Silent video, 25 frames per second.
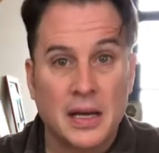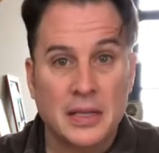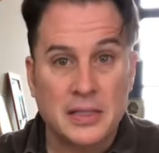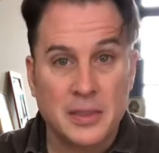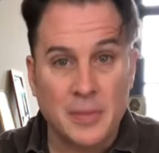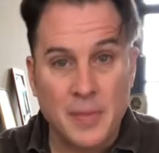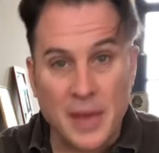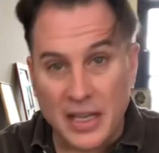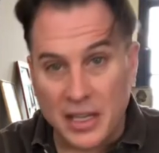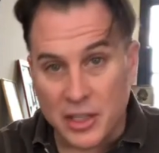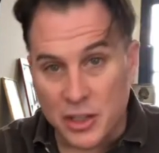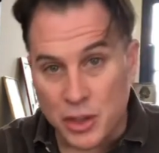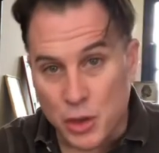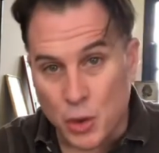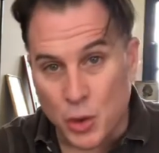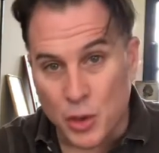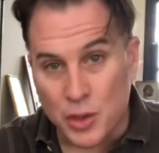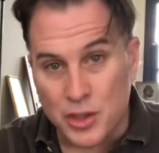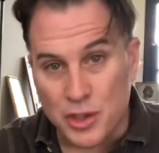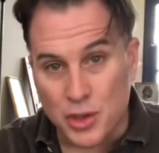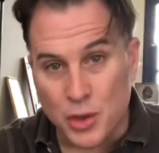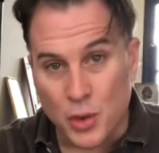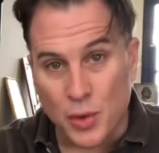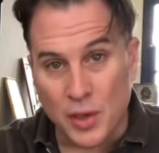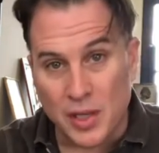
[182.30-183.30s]
To make a
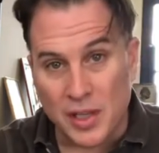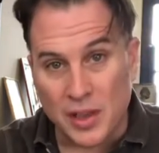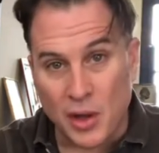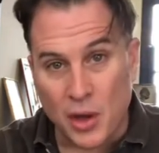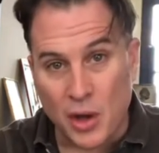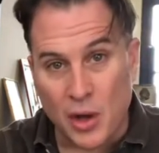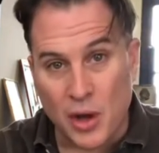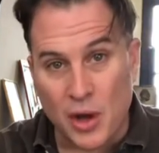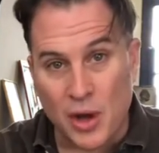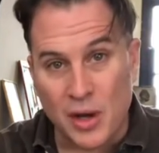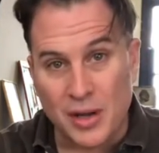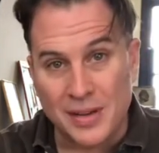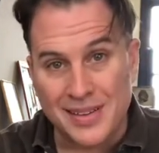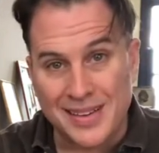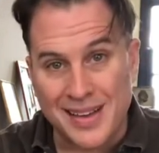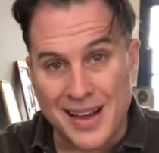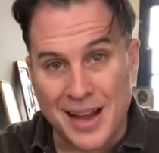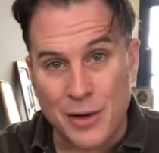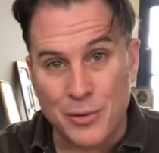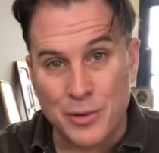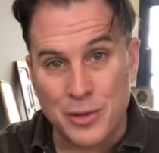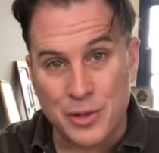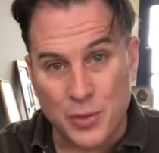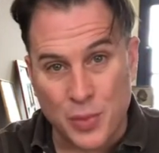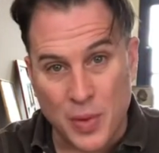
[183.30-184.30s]
short story long,
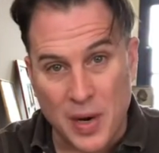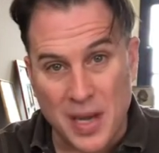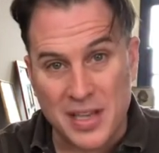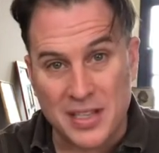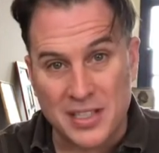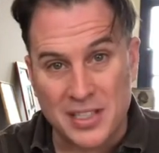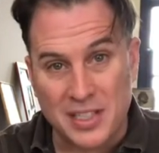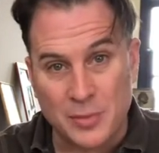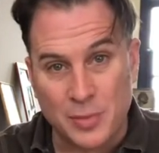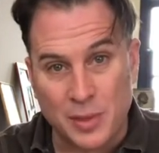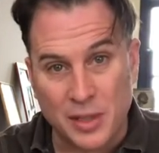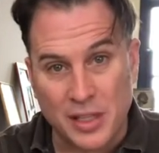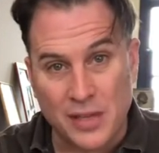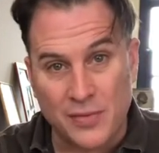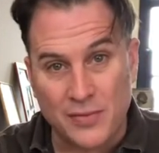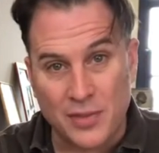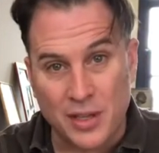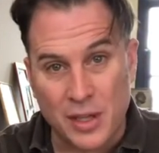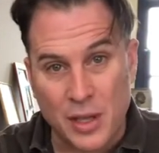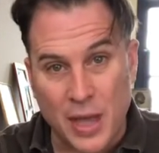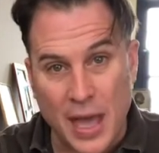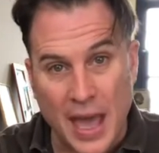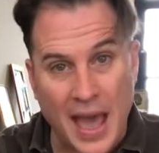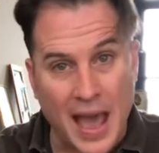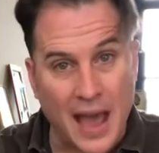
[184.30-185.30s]
I was raised to believe
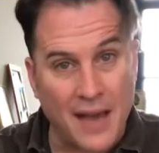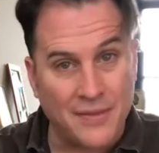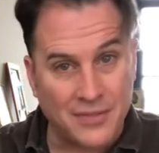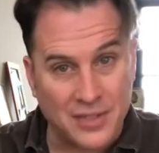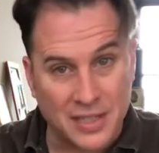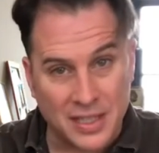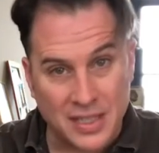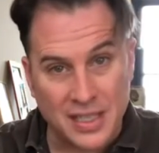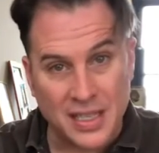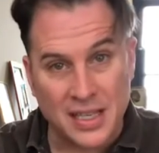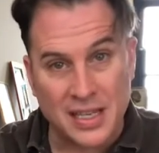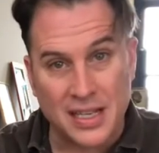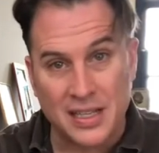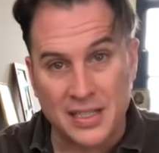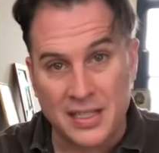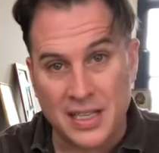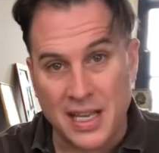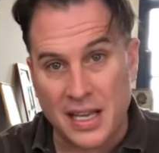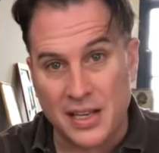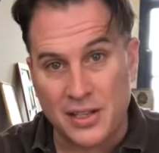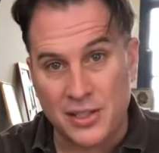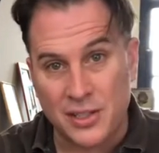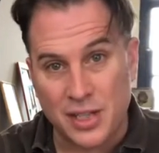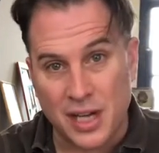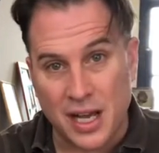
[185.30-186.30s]
that you have to get a
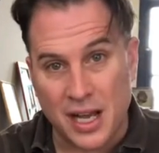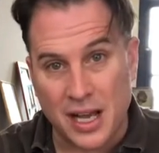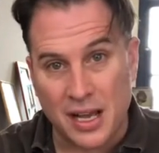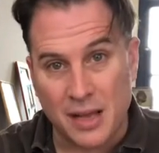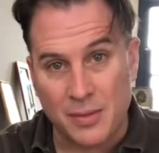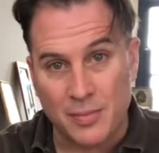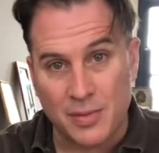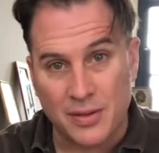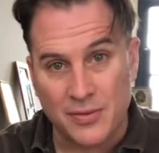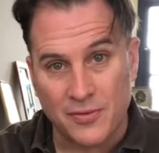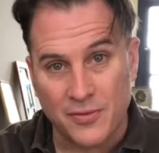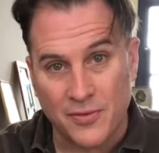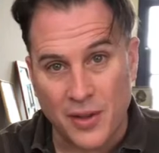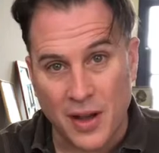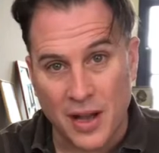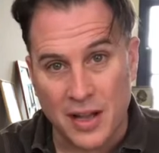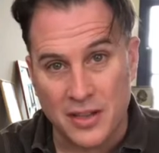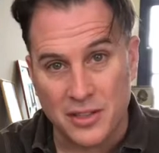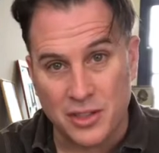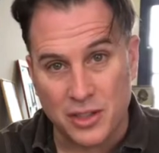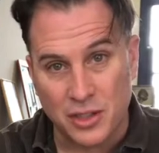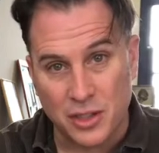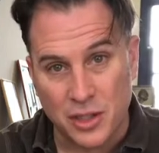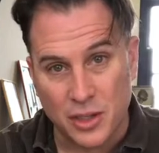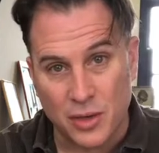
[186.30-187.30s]
day job and
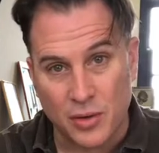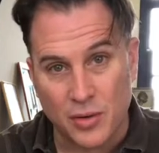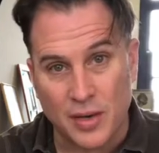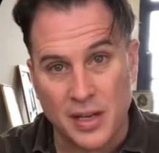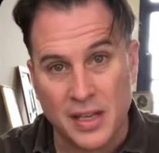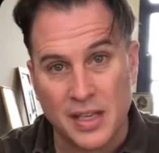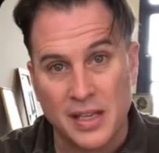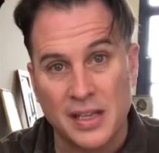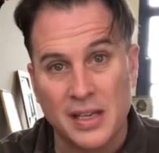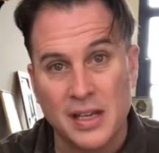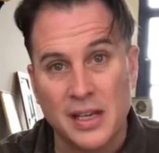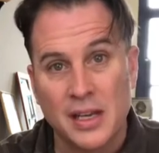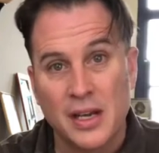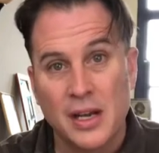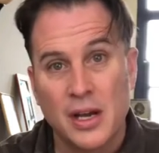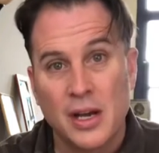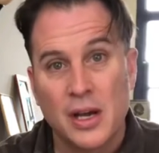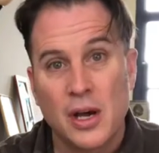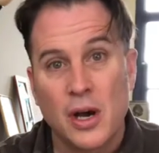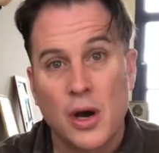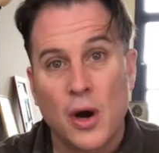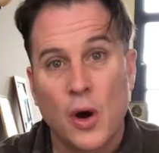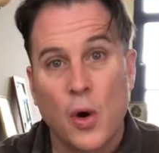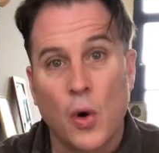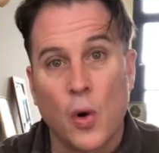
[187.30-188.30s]
find security,
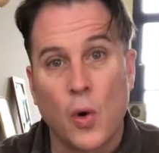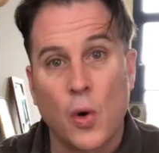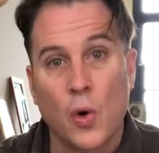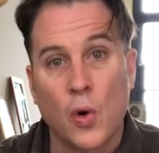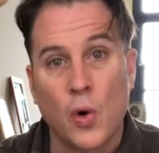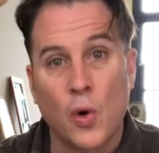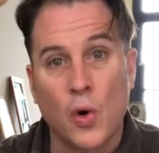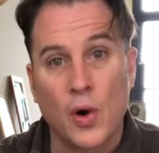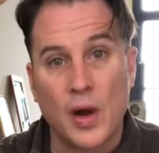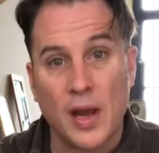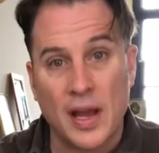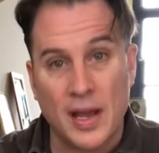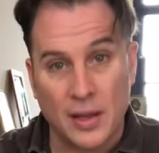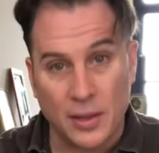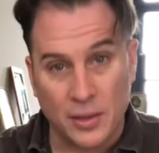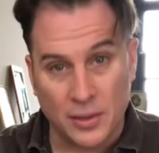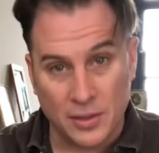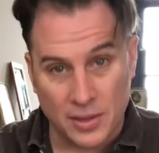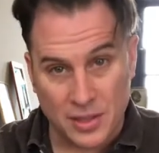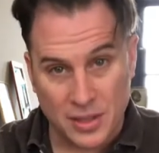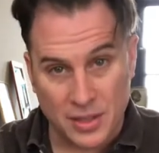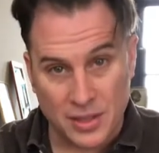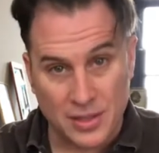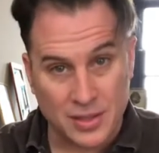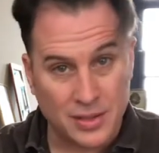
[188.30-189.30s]
or
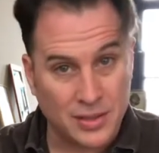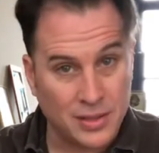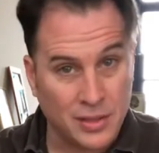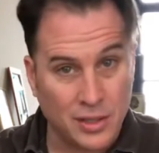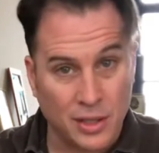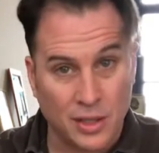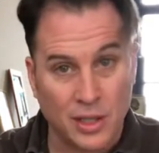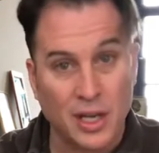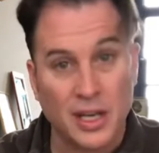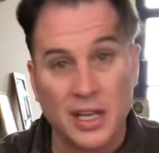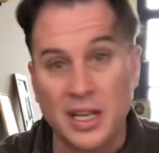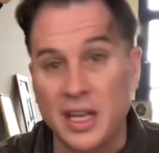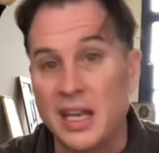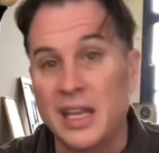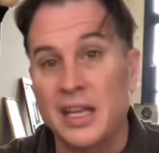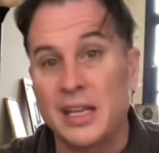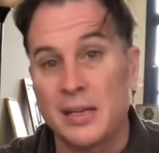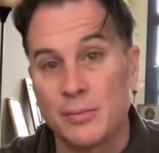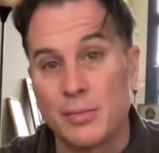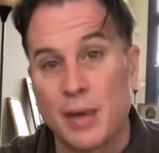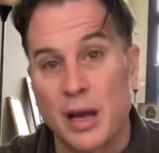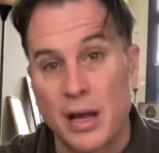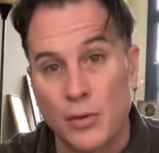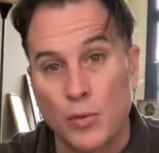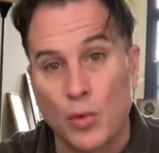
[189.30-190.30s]
else you're going to get
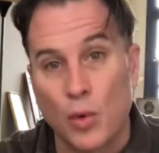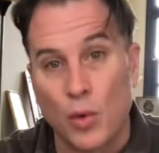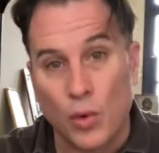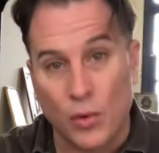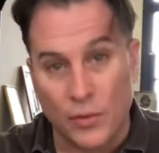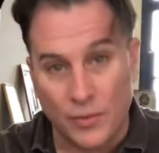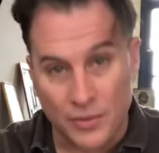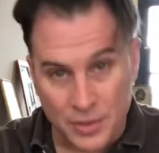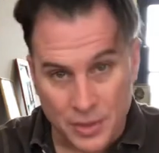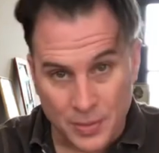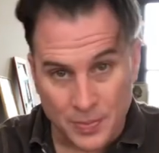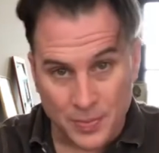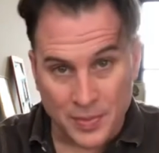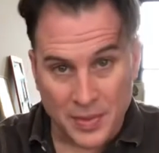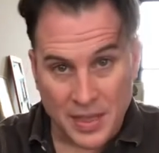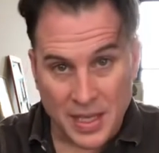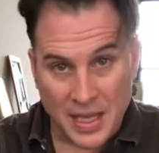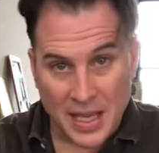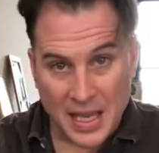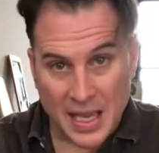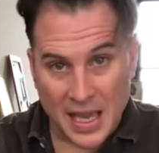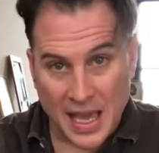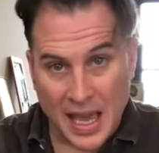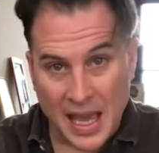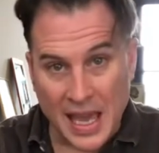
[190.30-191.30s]
eaten by wolves.
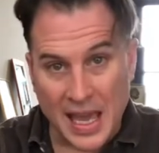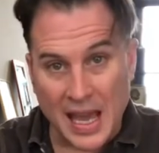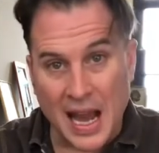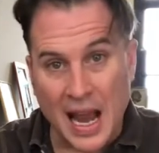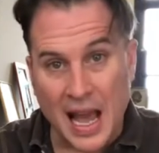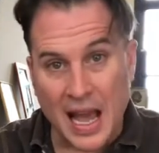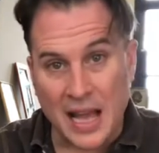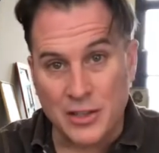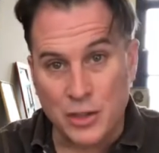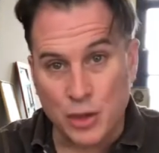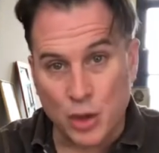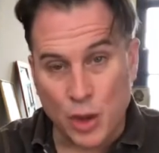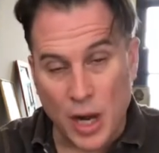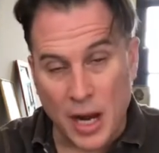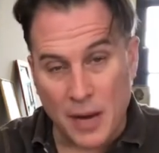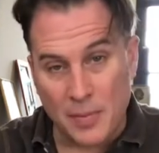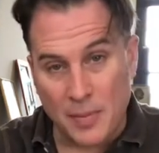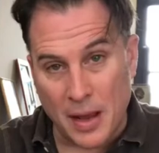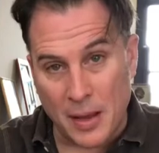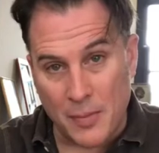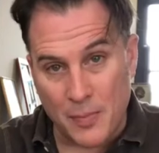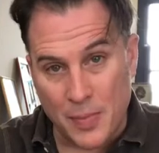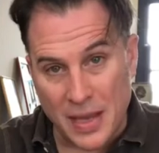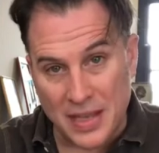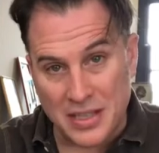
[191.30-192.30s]
And I tried
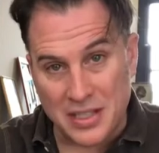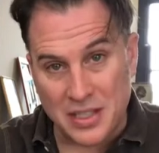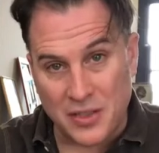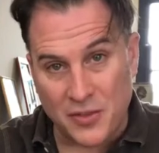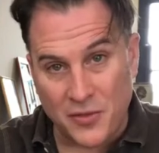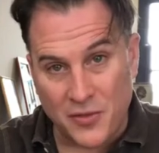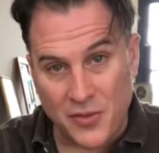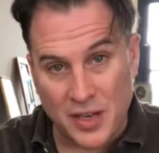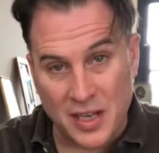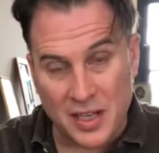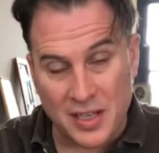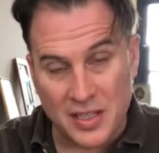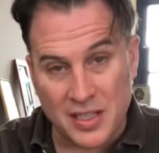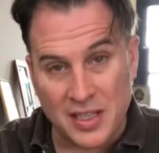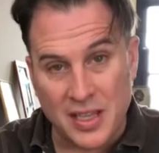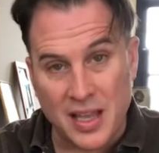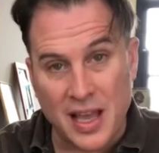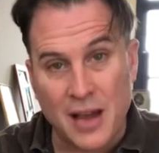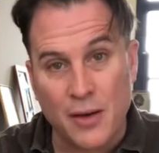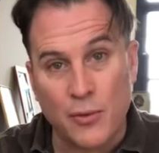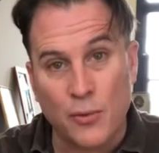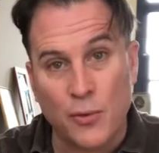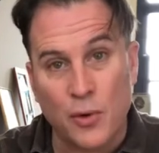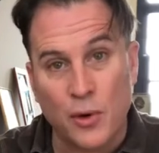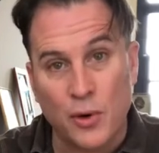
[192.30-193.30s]
my best to fit into
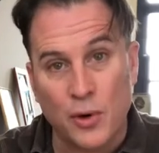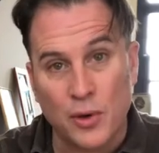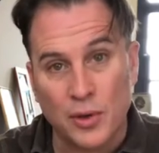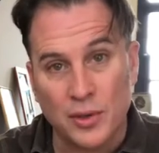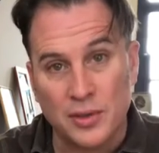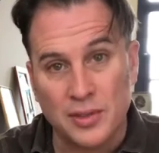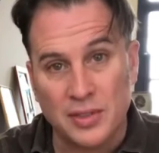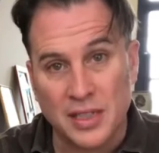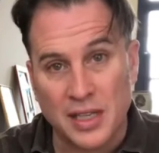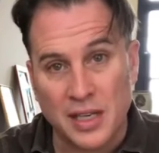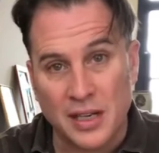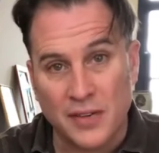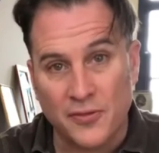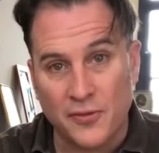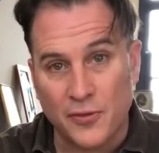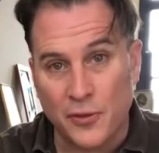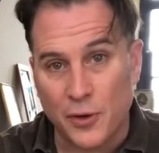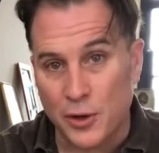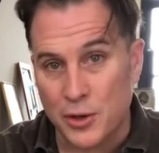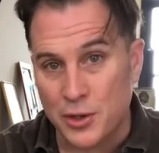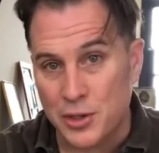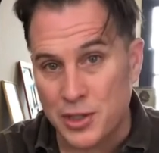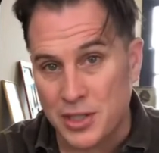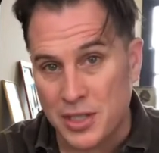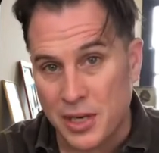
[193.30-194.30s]
that world.
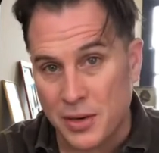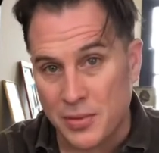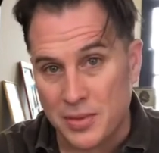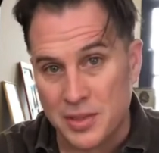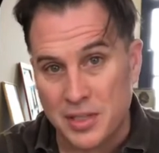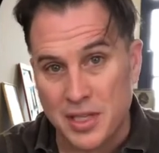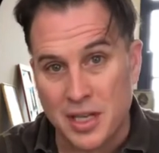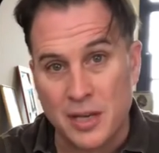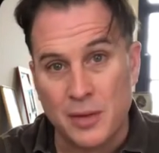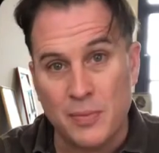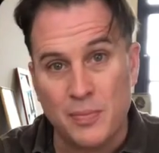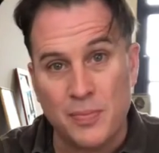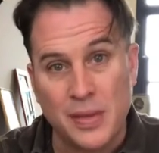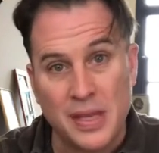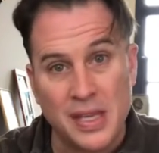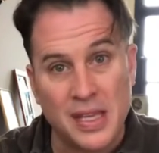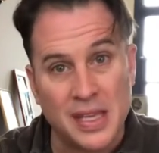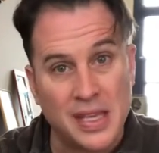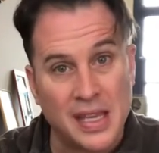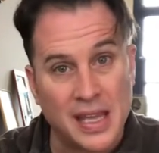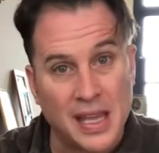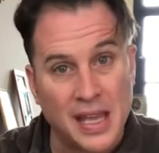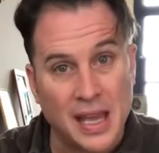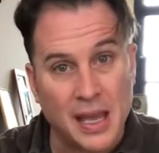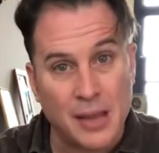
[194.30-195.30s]
First, I was going to
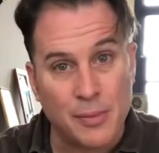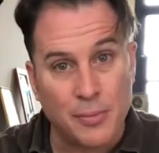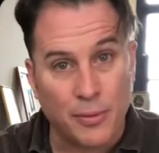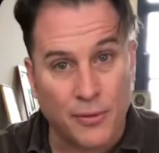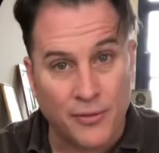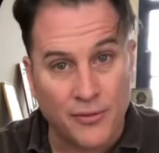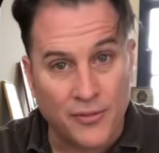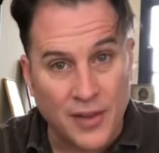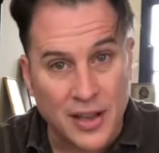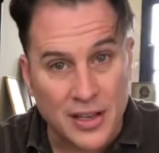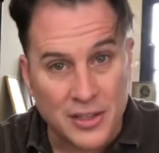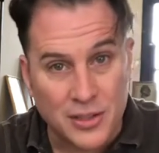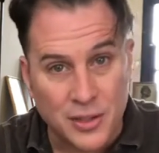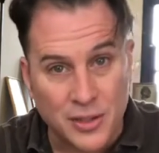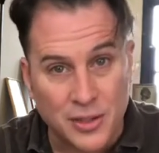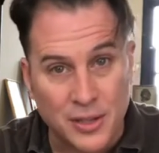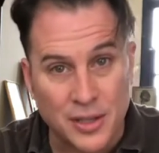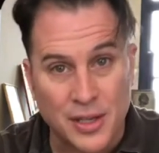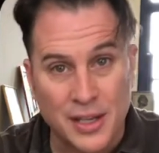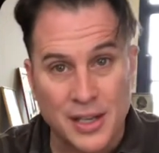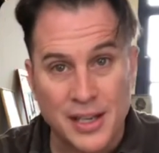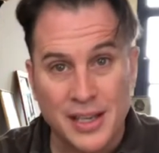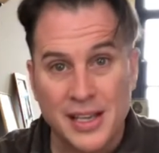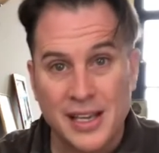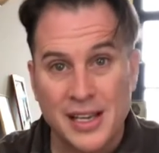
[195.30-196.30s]
be a
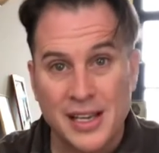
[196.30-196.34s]
professor,